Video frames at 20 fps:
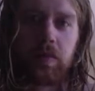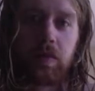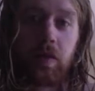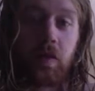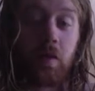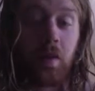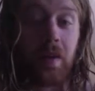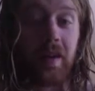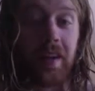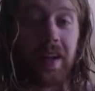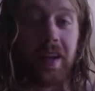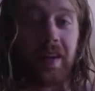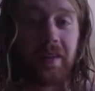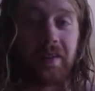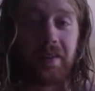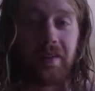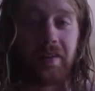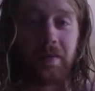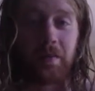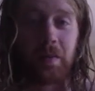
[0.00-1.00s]
one
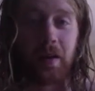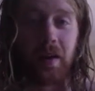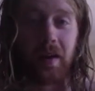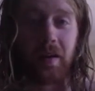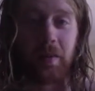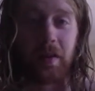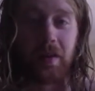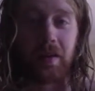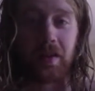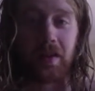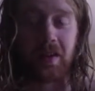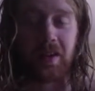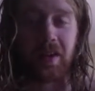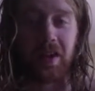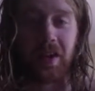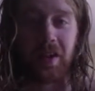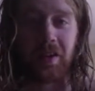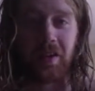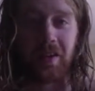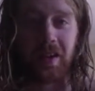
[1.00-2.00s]
negative part about the
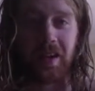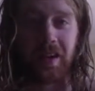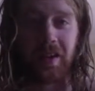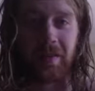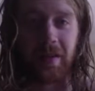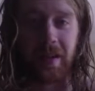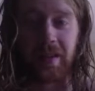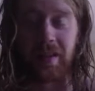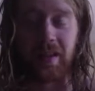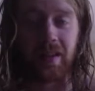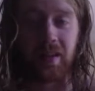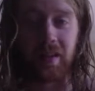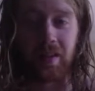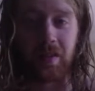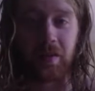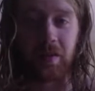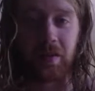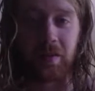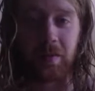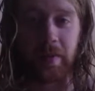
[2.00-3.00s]
show had nothing to
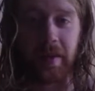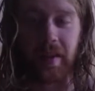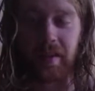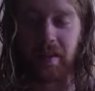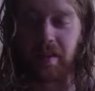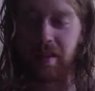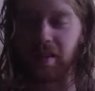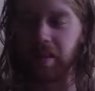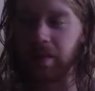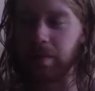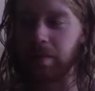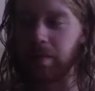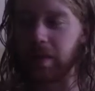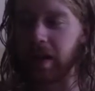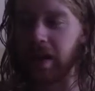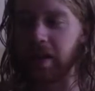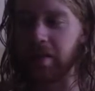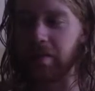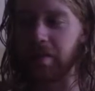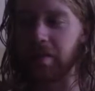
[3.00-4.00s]
do with the band Sleep.
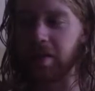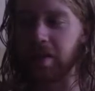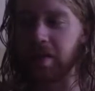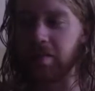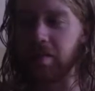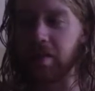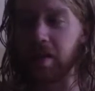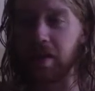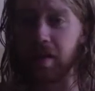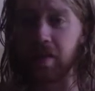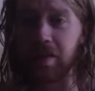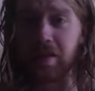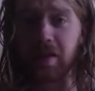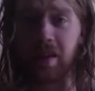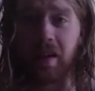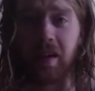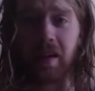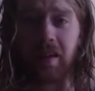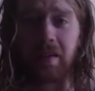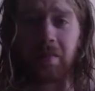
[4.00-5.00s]
Some girl
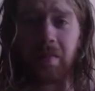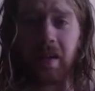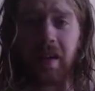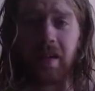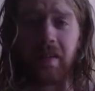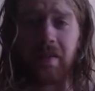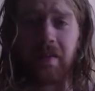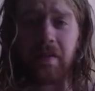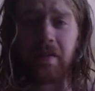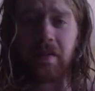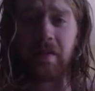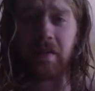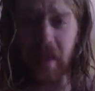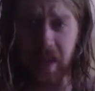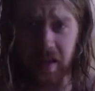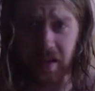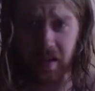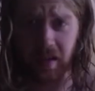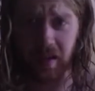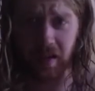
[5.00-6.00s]
talked my
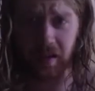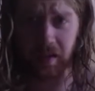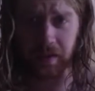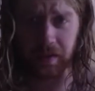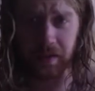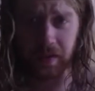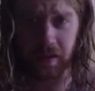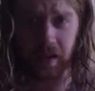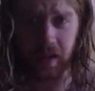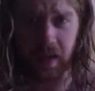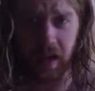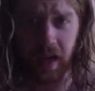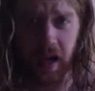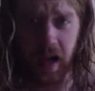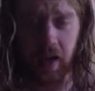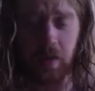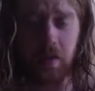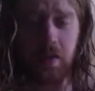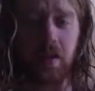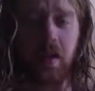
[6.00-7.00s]
face off.
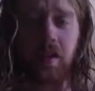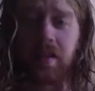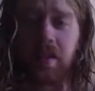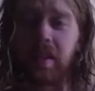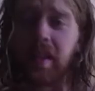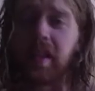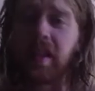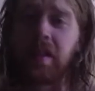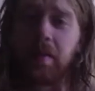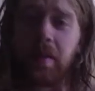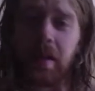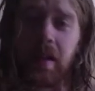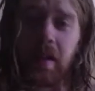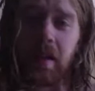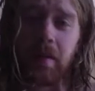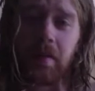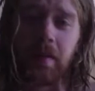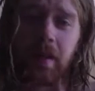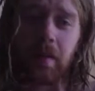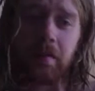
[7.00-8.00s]
I will talk to anybody.
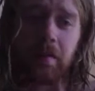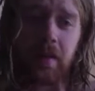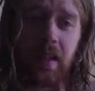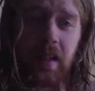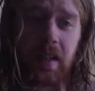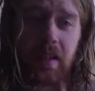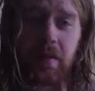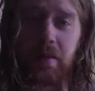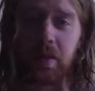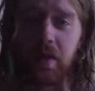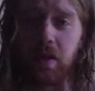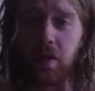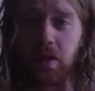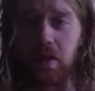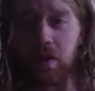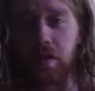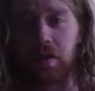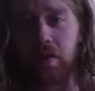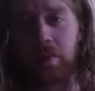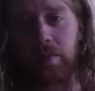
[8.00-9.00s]
I'm nice, I'm
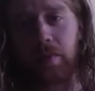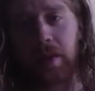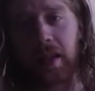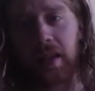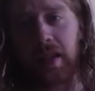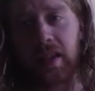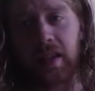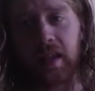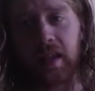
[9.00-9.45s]
social, but